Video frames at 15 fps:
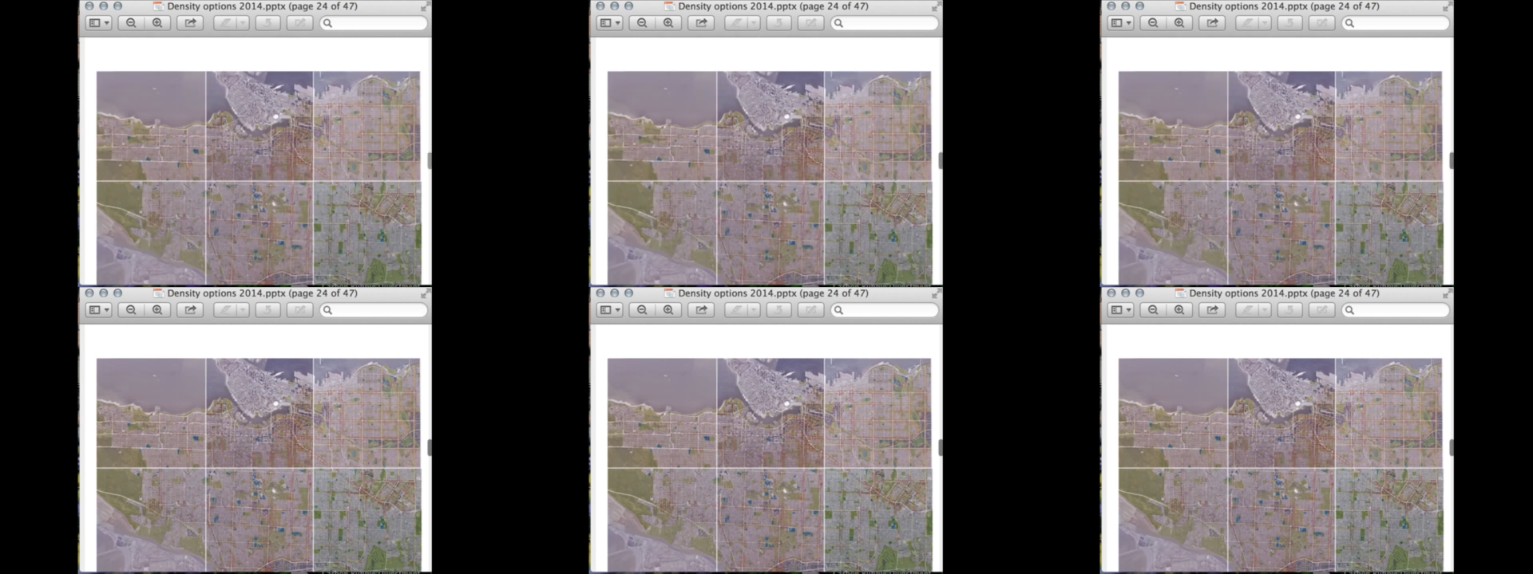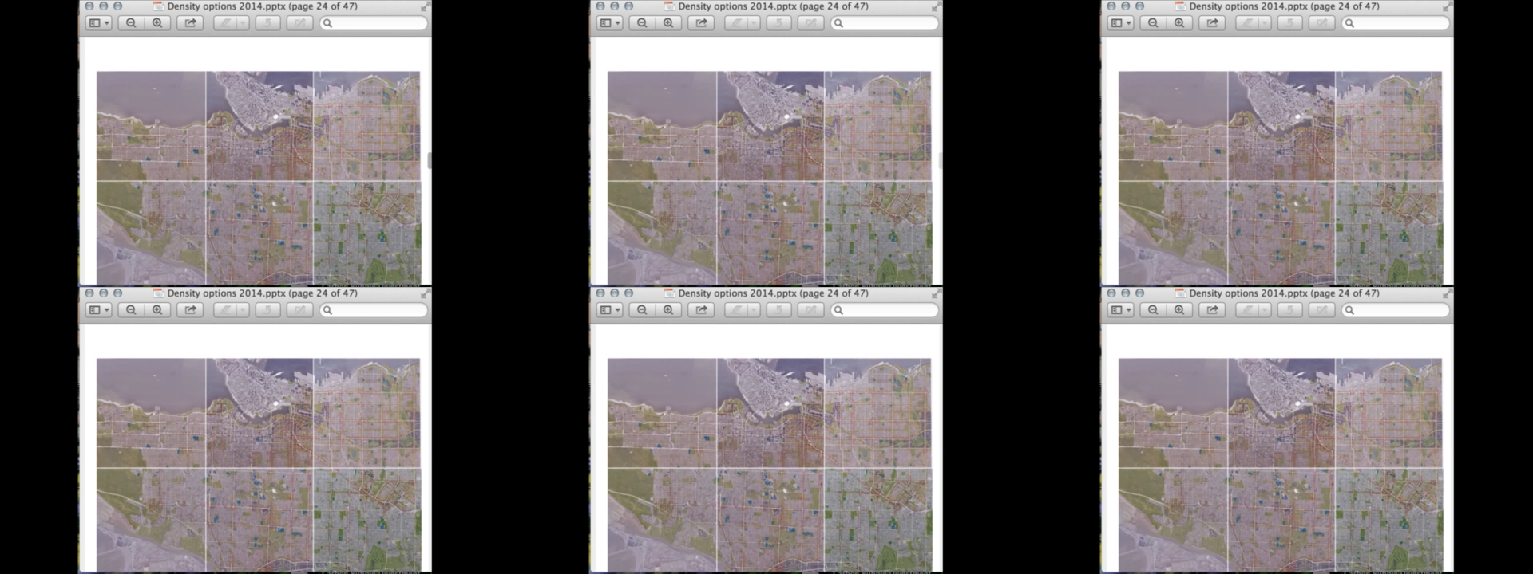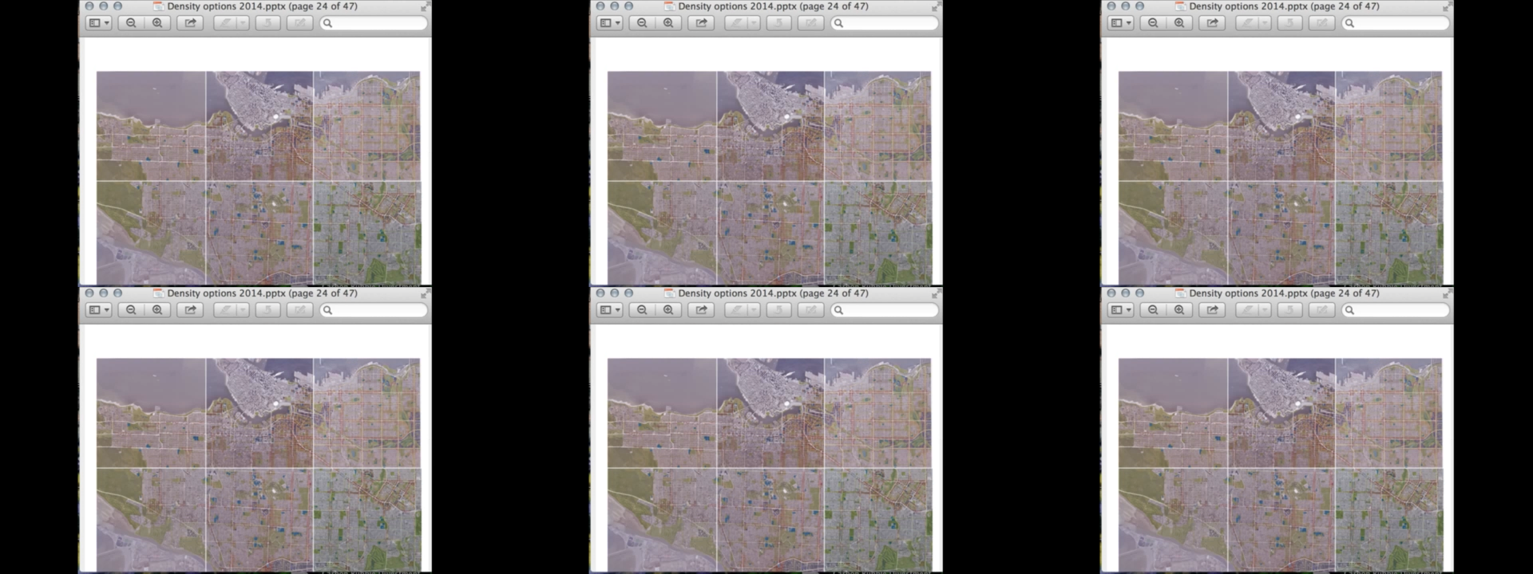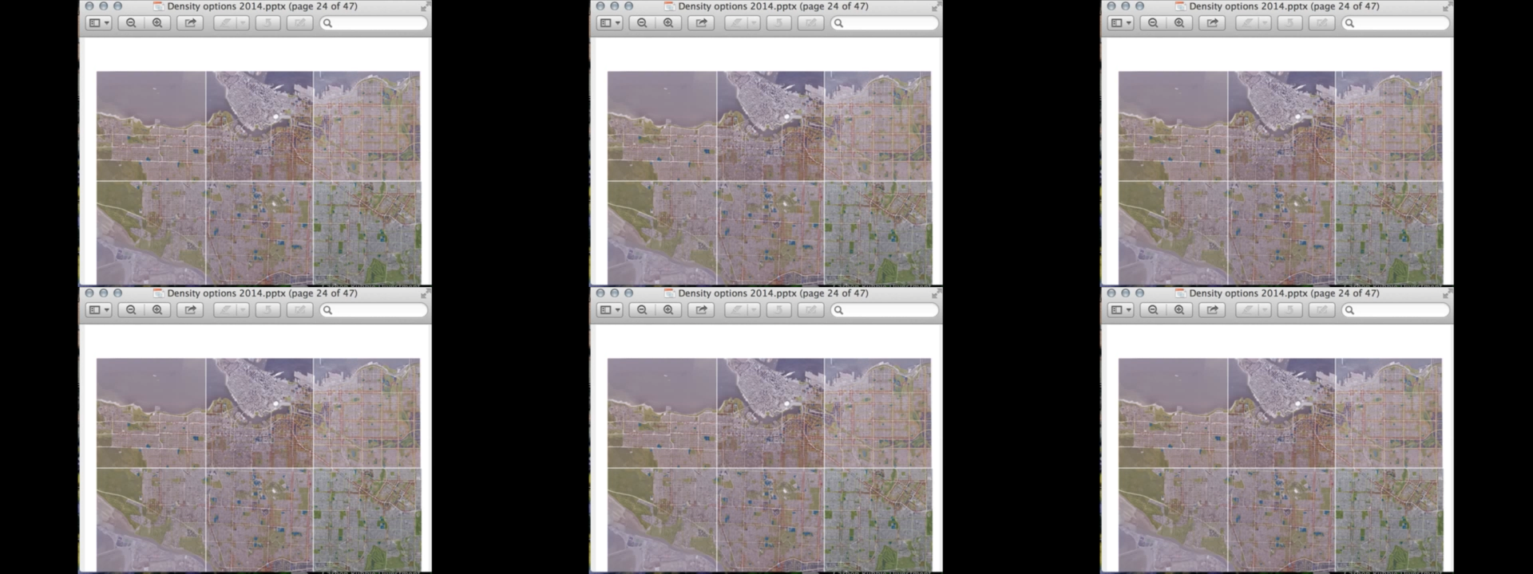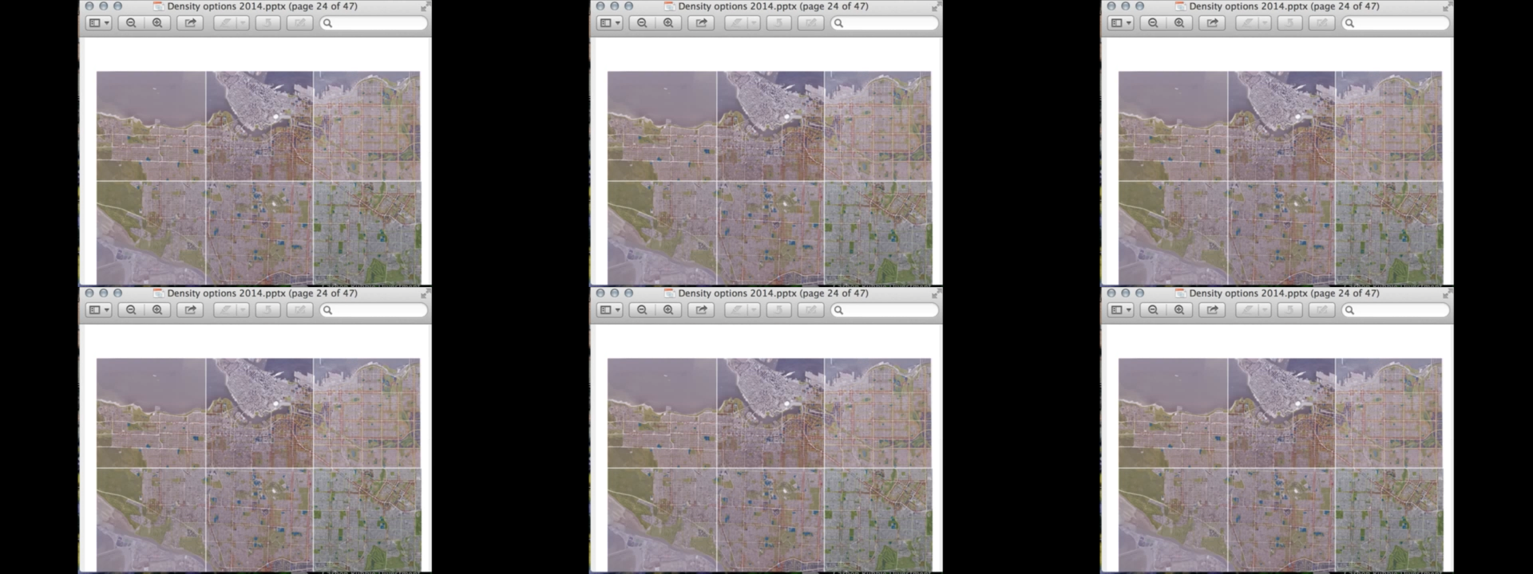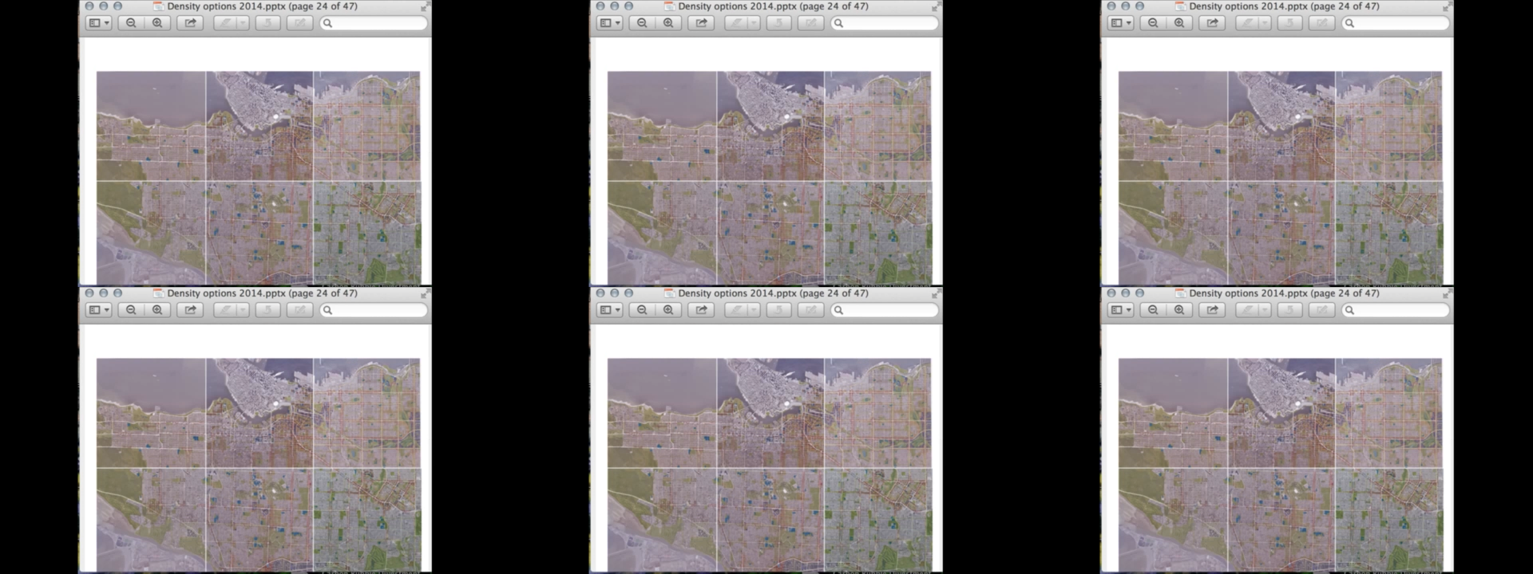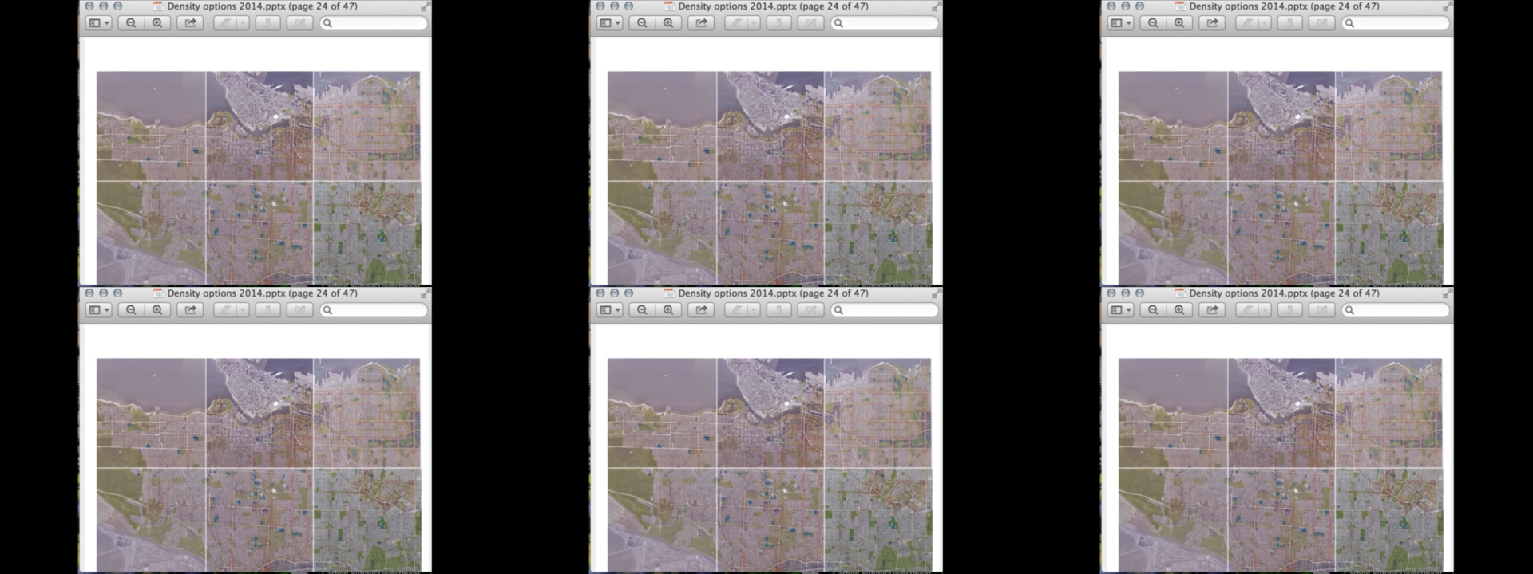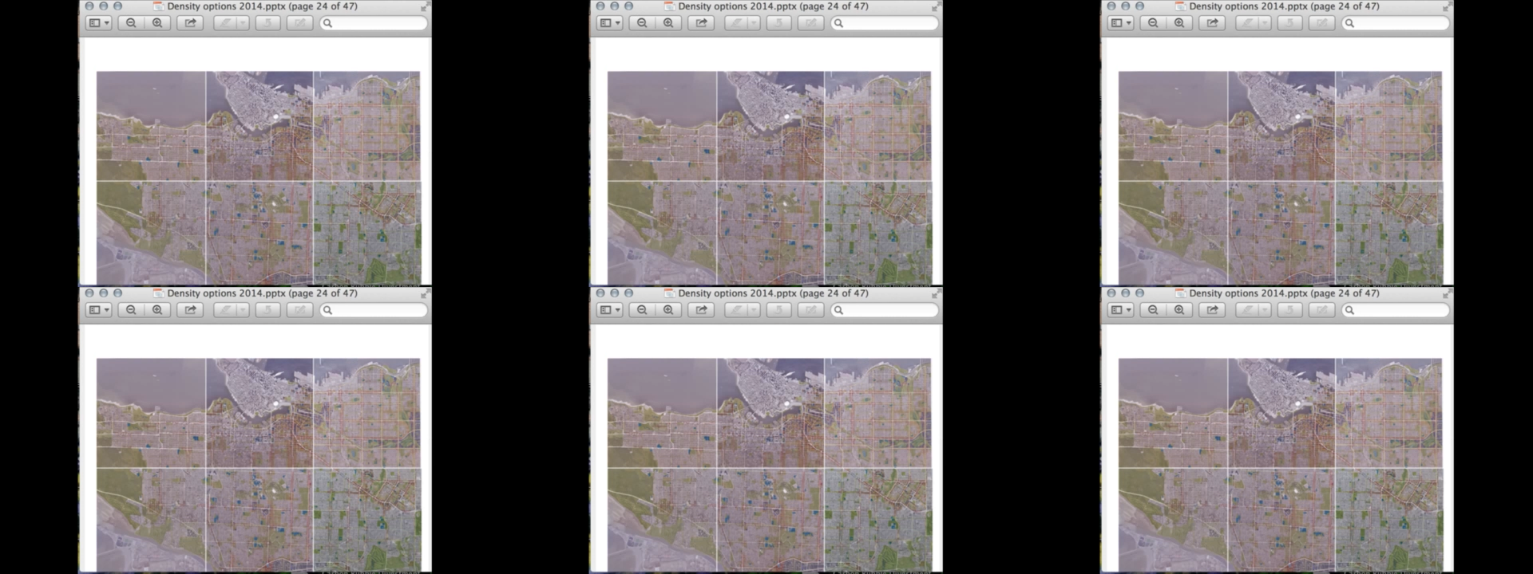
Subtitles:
(no speaker visible)